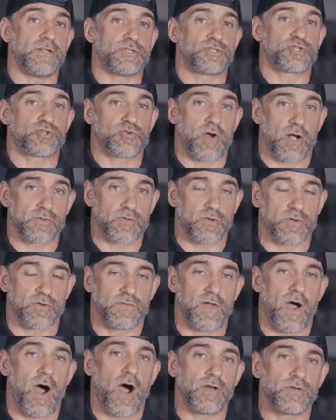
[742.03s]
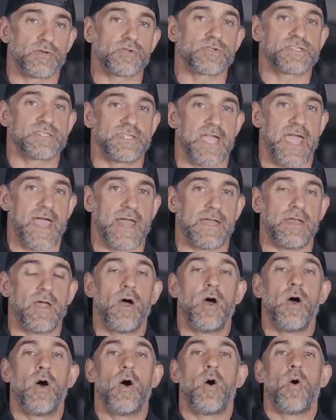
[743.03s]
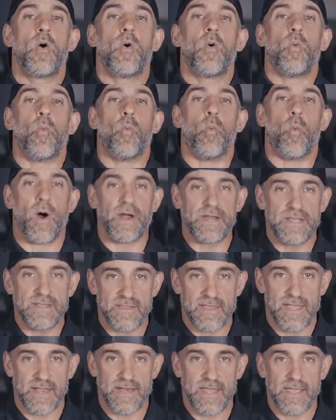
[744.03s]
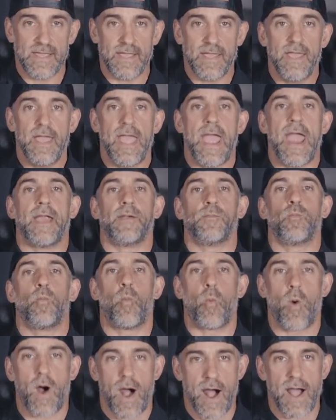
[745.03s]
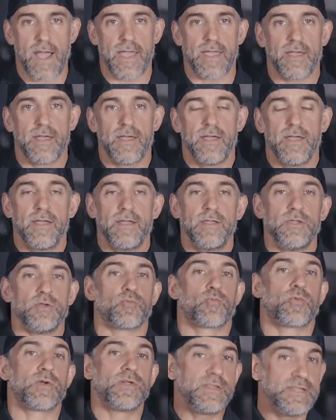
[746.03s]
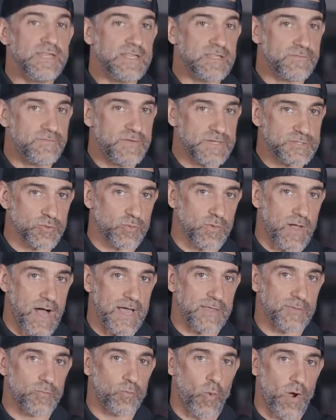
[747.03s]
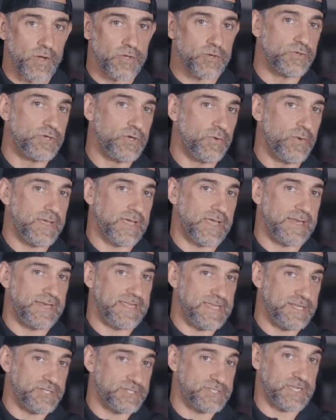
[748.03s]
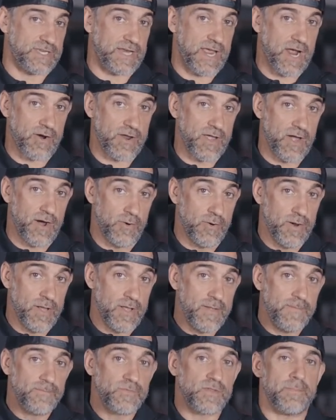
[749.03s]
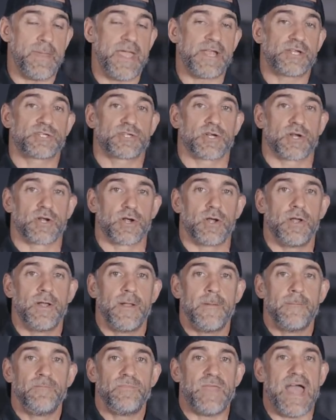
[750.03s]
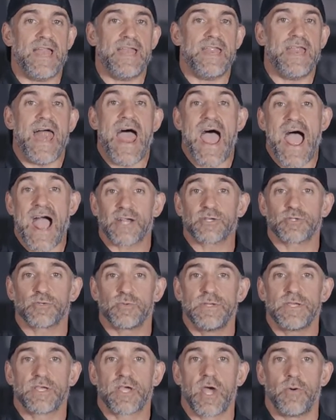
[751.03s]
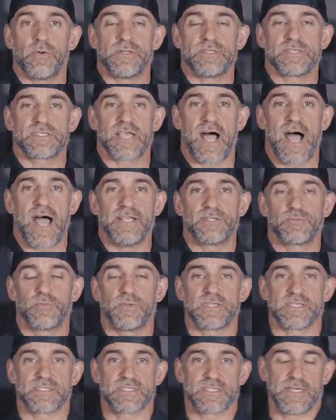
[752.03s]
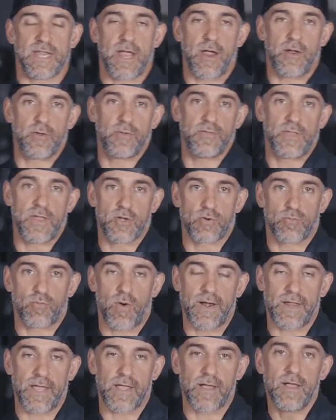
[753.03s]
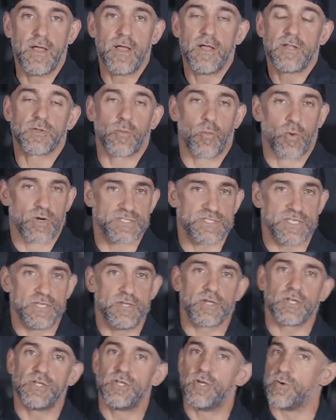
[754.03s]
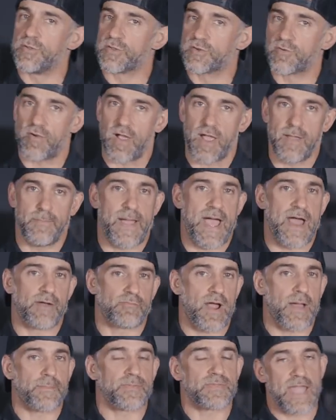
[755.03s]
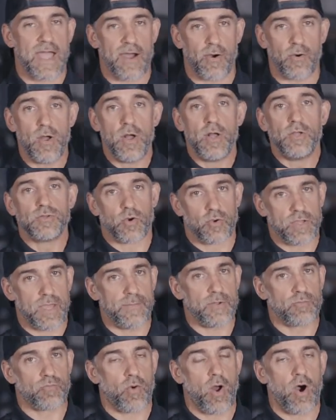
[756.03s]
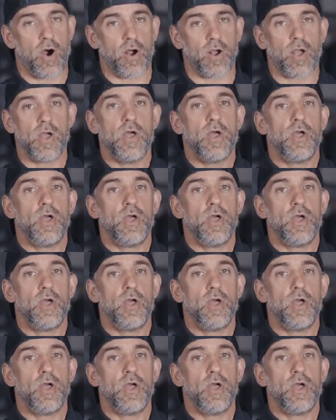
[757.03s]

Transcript: instructor to understand what he's hitting and why. You really need to visualize what you're doing in each scenario to make sure that actually coincides with the scenario that you're running. The worst thing you can do is create bad reps. Now, don't get me wrong,